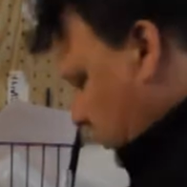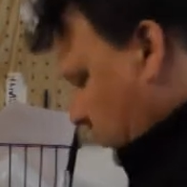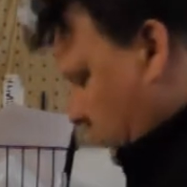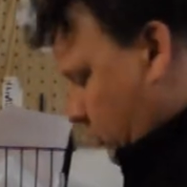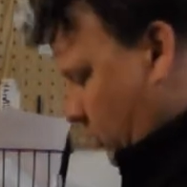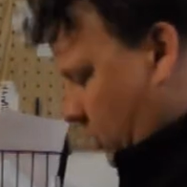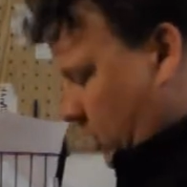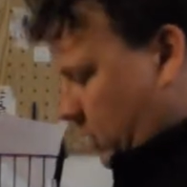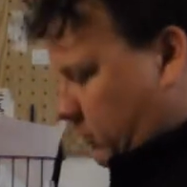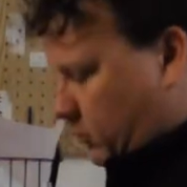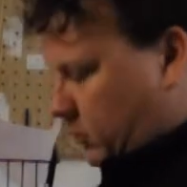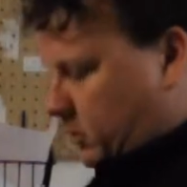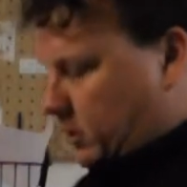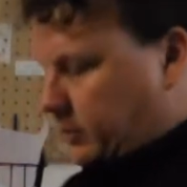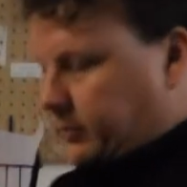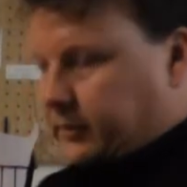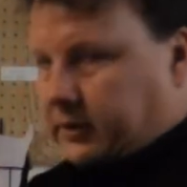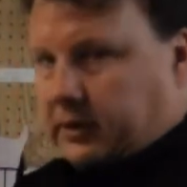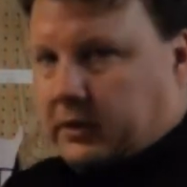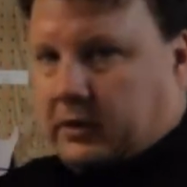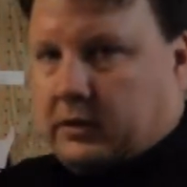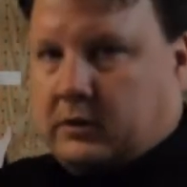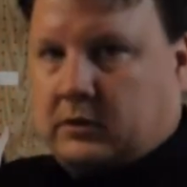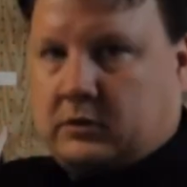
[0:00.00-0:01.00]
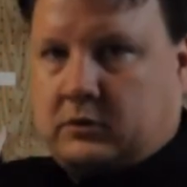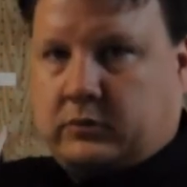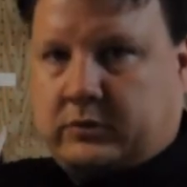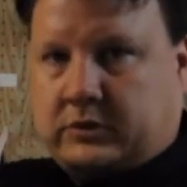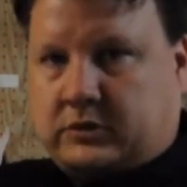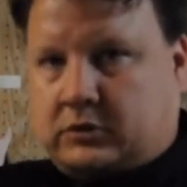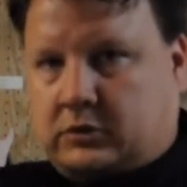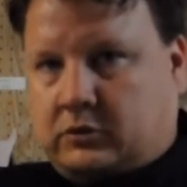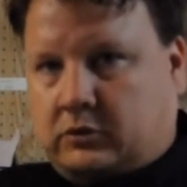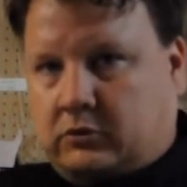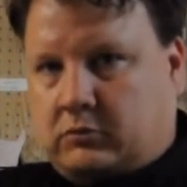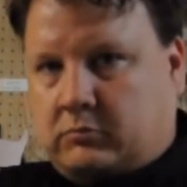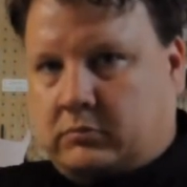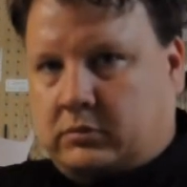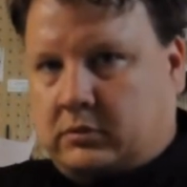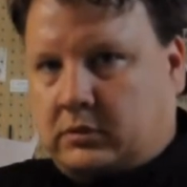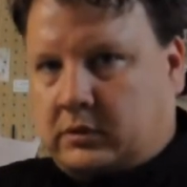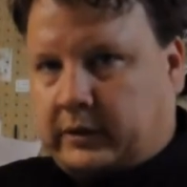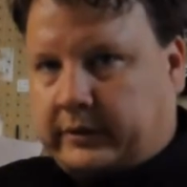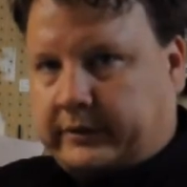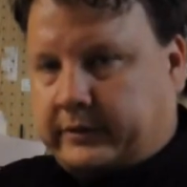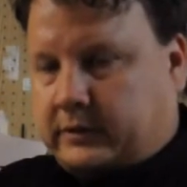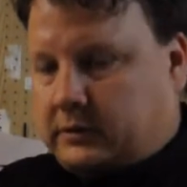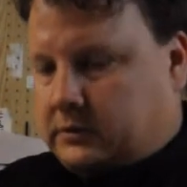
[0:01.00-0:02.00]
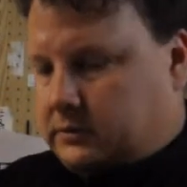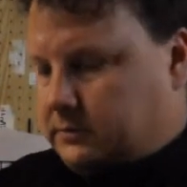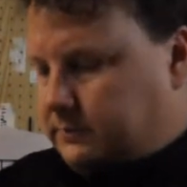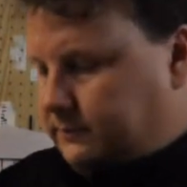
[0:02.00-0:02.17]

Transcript: Quark will come in a twist tube like this.